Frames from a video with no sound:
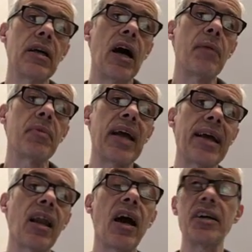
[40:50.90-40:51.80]
um,
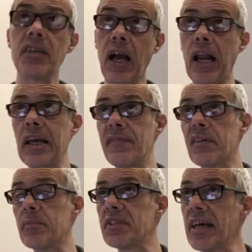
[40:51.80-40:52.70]
catalyze and cleave
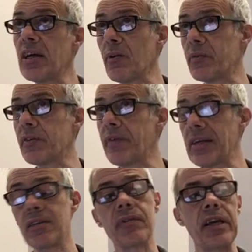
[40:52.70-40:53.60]
themselves
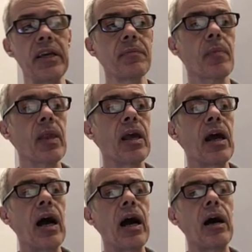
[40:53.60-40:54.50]
effectively
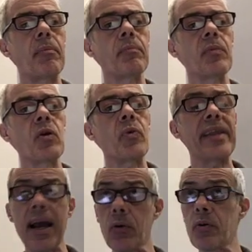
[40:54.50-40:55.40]
um,
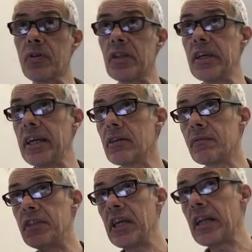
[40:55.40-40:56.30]
without the need
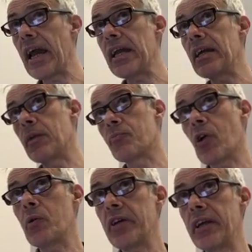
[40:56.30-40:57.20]
of DNA and
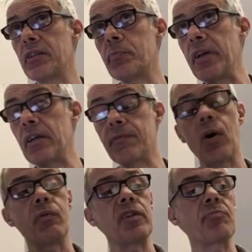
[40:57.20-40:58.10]
proteins being
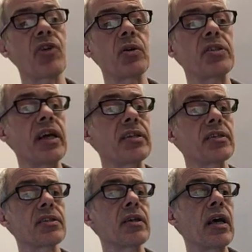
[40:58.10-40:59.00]
involved in the
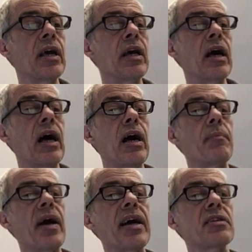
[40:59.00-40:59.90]
process
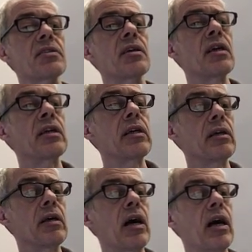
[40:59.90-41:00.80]
um, has
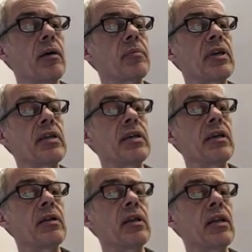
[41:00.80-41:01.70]
um,
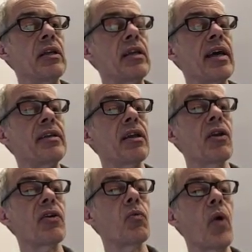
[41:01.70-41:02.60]
lended a
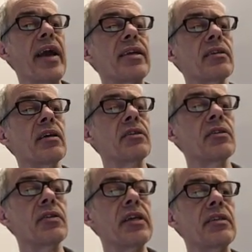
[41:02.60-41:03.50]
lot of weight
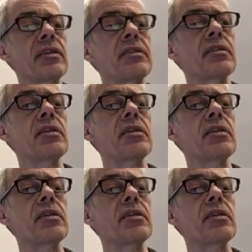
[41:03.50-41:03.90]
to this, this